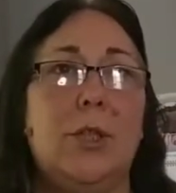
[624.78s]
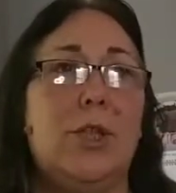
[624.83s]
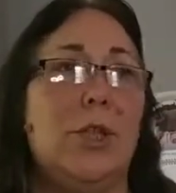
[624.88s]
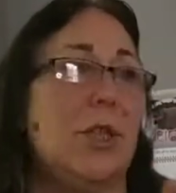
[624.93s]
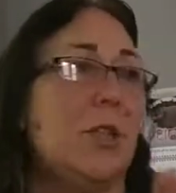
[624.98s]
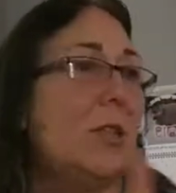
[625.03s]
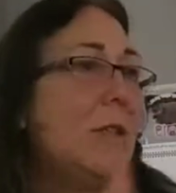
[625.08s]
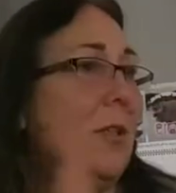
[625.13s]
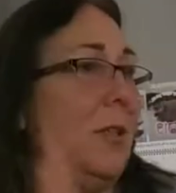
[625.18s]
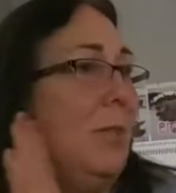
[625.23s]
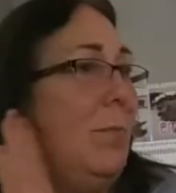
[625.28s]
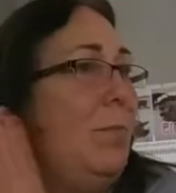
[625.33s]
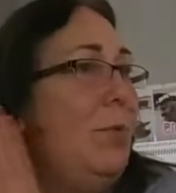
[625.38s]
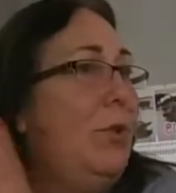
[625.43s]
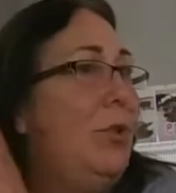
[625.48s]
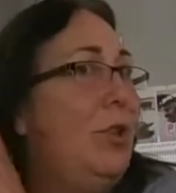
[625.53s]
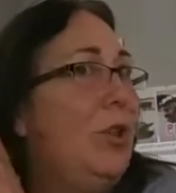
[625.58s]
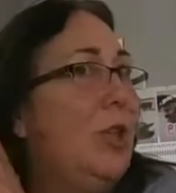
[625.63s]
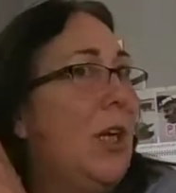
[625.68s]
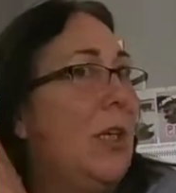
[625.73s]
just
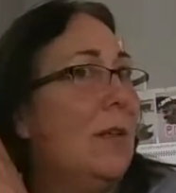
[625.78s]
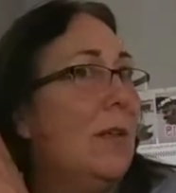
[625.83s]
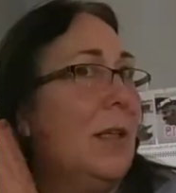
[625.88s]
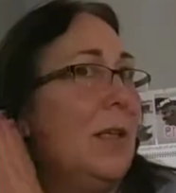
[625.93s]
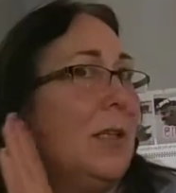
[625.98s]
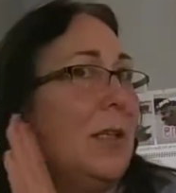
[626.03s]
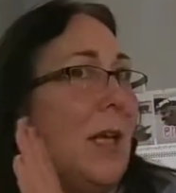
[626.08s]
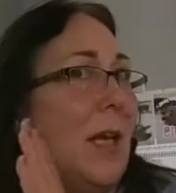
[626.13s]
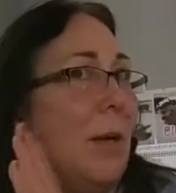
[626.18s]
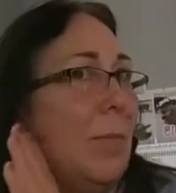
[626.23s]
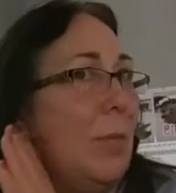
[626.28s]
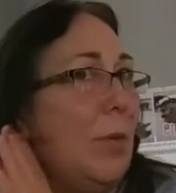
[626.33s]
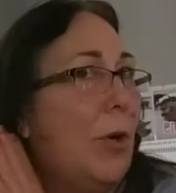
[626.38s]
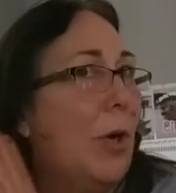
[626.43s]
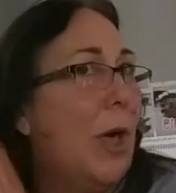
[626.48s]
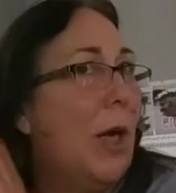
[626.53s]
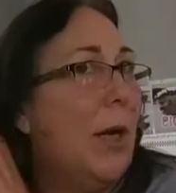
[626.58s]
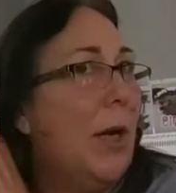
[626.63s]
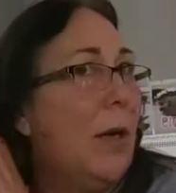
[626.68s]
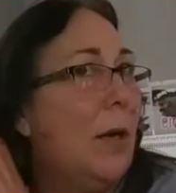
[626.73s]
gently tap your
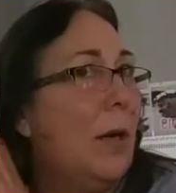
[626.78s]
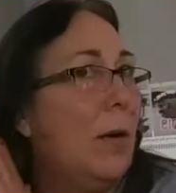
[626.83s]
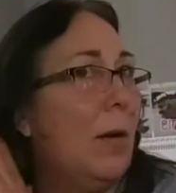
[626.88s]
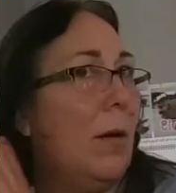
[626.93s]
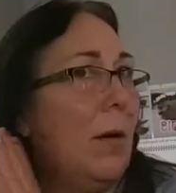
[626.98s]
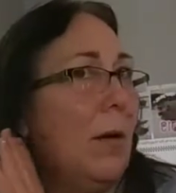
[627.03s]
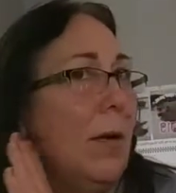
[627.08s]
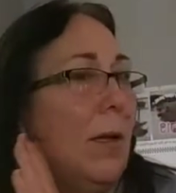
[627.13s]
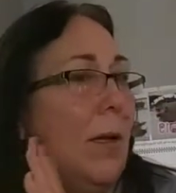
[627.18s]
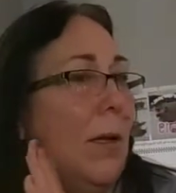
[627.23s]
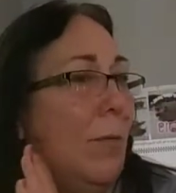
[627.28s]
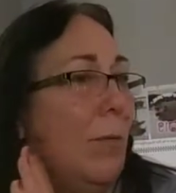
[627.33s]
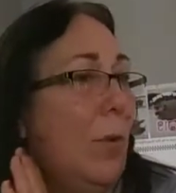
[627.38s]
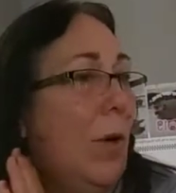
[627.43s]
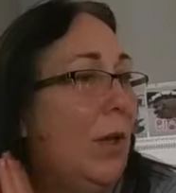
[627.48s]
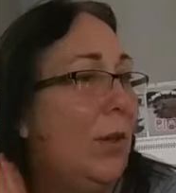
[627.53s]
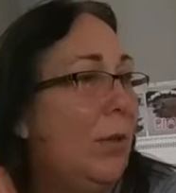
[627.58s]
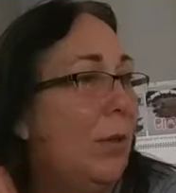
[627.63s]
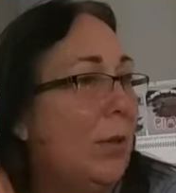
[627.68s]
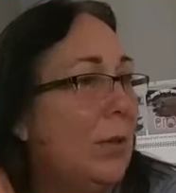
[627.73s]
hair
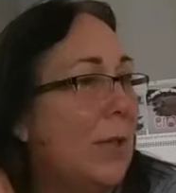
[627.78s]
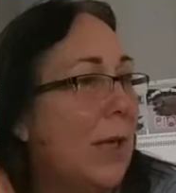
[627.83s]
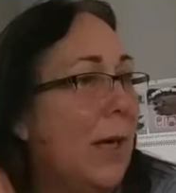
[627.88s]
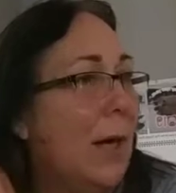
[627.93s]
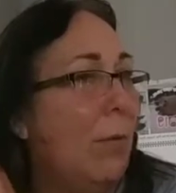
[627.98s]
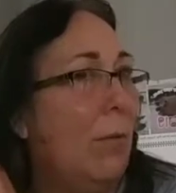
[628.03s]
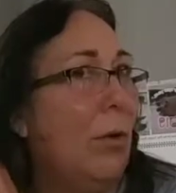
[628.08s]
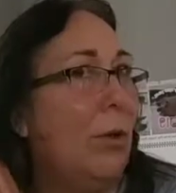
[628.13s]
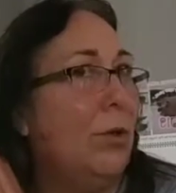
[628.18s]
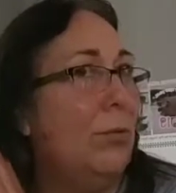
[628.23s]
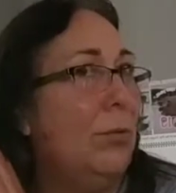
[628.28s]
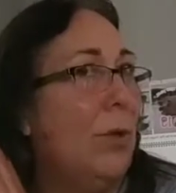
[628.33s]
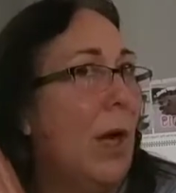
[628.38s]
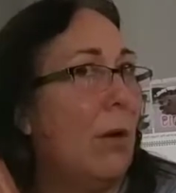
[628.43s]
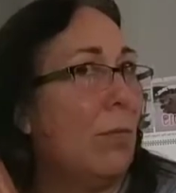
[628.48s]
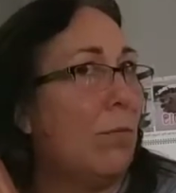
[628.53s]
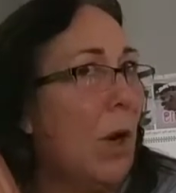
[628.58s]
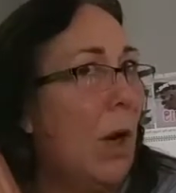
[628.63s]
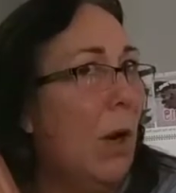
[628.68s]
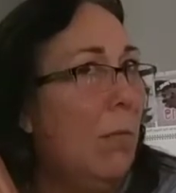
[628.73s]
with your towel. Do
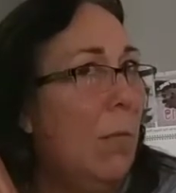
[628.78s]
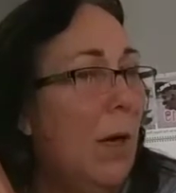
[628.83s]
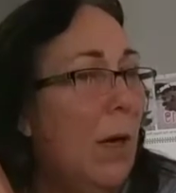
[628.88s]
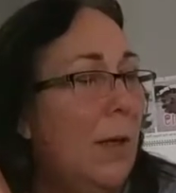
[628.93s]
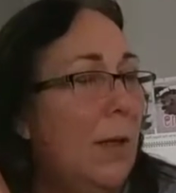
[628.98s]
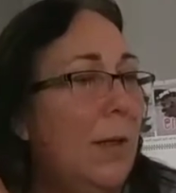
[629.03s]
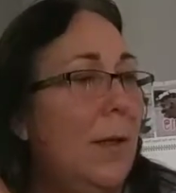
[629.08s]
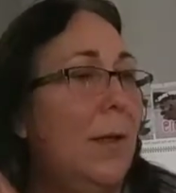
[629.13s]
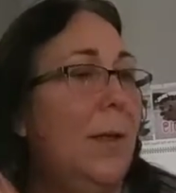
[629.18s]
not rub.